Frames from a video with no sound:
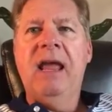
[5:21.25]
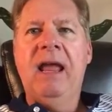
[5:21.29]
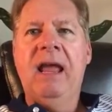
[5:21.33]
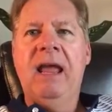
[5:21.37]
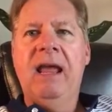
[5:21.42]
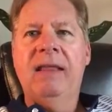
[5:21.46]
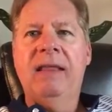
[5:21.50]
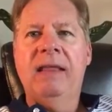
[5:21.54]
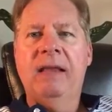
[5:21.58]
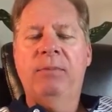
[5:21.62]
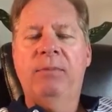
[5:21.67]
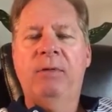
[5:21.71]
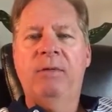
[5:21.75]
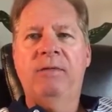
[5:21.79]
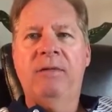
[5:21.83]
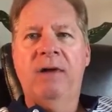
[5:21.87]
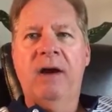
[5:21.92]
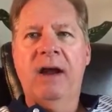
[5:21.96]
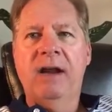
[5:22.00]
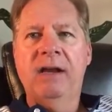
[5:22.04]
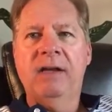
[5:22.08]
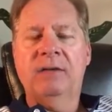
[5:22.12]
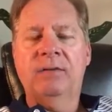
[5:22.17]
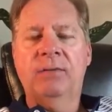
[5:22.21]
and they
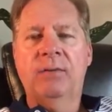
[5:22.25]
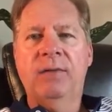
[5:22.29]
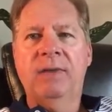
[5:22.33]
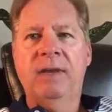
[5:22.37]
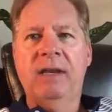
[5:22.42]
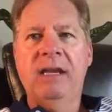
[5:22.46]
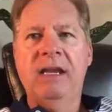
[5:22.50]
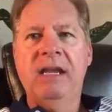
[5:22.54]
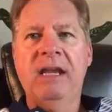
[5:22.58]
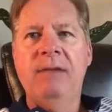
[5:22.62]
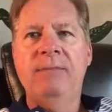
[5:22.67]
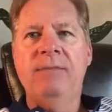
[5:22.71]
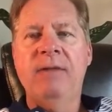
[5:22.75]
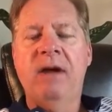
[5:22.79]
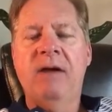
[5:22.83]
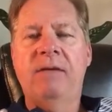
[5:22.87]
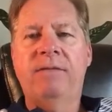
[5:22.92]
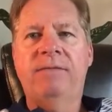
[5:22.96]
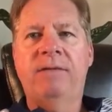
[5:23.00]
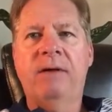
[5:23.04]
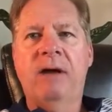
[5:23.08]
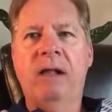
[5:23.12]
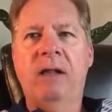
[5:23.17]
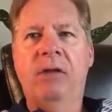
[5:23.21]
provide us with an email
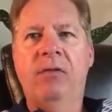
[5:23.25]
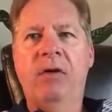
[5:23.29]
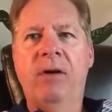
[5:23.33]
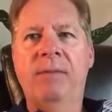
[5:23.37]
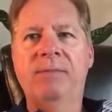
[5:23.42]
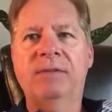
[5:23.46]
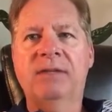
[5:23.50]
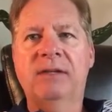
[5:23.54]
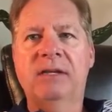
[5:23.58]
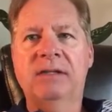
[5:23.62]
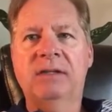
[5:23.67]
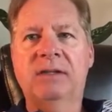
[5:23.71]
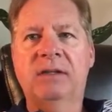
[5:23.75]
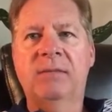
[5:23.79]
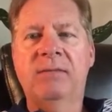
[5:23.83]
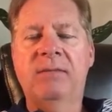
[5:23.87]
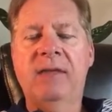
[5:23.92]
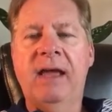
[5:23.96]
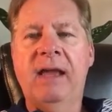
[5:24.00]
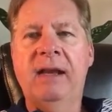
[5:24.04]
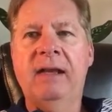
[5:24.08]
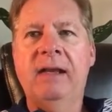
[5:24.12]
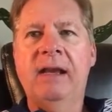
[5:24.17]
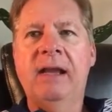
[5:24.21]
follow-up system
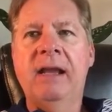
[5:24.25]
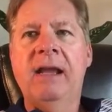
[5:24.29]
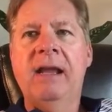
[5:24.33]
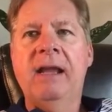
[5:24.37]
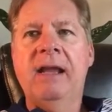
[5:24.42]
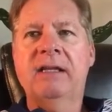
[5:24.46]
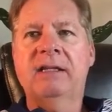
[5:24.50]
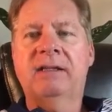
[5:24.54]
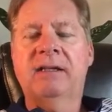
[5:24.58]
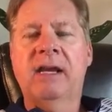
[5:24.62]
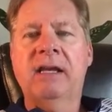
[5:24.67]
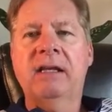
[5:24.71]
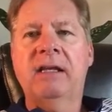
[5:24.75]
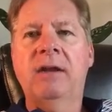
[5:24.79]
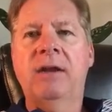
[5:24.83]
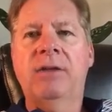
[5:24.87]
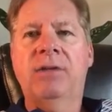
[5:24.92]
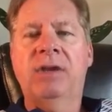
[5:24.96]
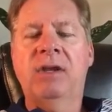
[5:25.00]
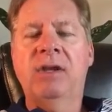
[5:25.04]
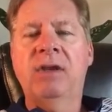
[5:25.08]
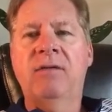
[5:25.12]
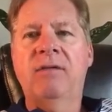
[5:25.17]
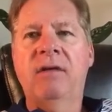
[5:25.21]
that is like
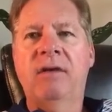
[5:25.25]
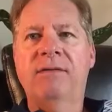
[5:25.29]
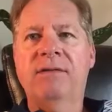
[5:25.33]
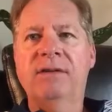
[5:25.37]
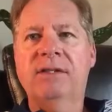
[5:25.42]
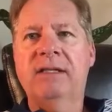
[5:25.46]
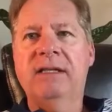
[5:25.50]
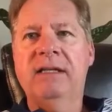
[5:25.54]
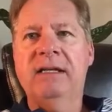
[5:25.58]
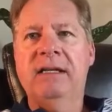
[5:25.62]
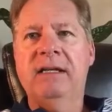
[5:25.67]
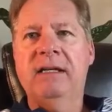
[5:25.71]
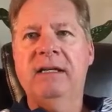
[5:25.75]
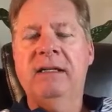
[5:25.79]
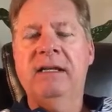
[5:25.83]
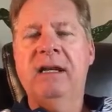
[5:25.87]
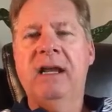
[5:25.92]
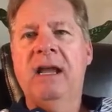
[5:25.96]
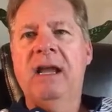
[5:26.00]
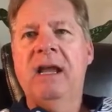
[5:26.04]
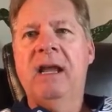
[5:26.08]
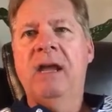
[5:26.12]
nothing you've ever seen.